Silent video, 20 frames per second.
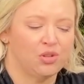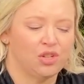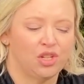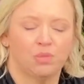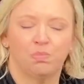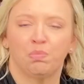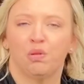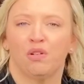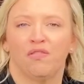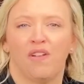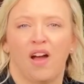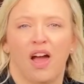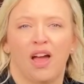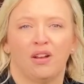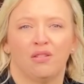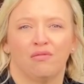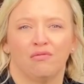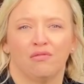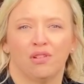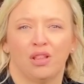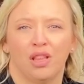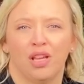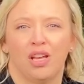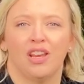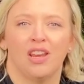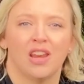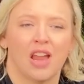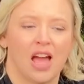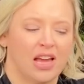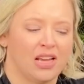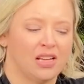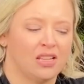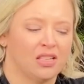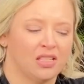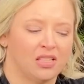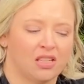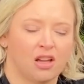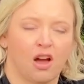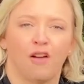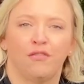just provide a really nice
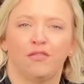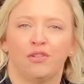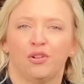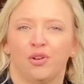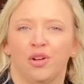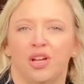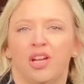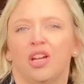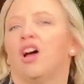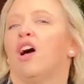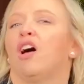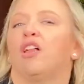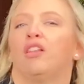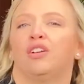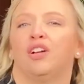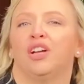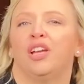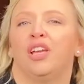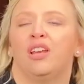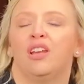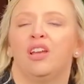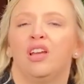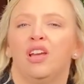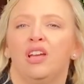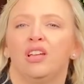soft green coloring